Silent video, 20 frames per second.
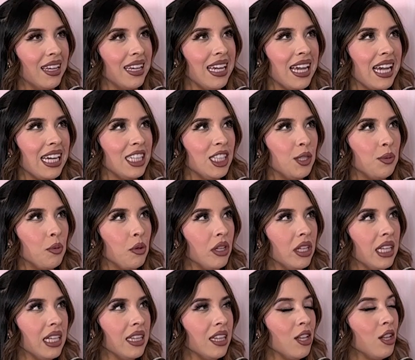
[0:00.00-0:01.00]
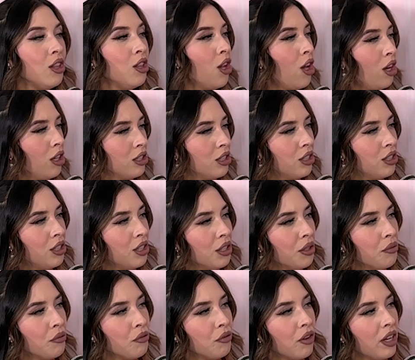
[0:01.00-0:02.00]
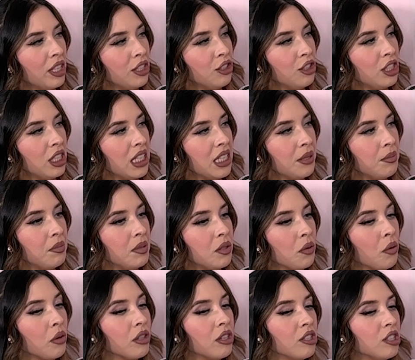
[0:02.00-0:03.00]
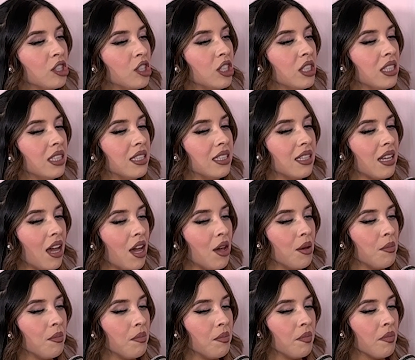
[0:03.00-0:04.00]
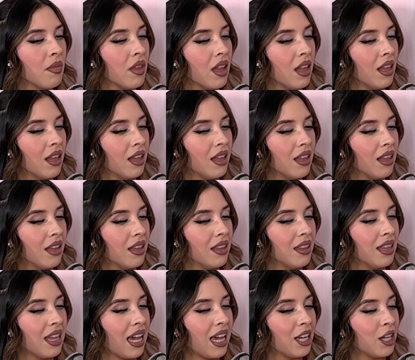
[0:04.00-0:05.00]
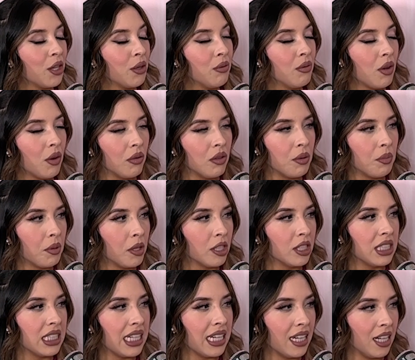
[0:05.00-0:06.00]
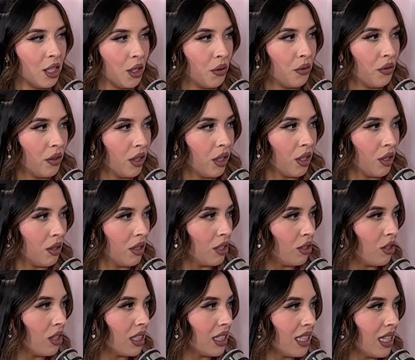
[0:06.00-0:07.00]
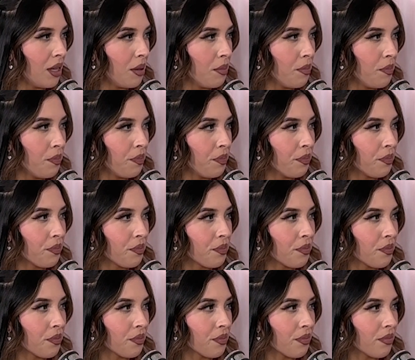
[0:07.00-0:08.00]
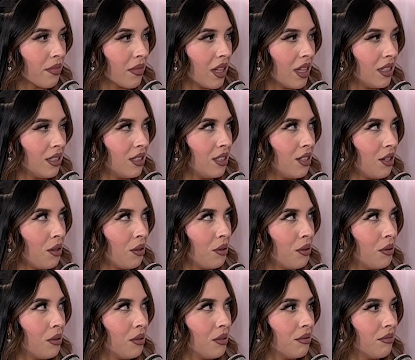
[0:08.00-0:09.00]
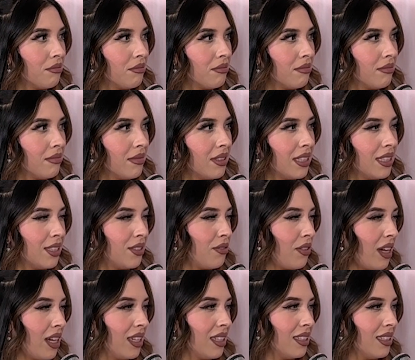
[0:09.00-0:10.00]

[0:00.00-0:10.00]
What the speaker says: Yeah, it's more like the long-term friendships, or there's just some that the person and you feel you could trust them. And so it's fine.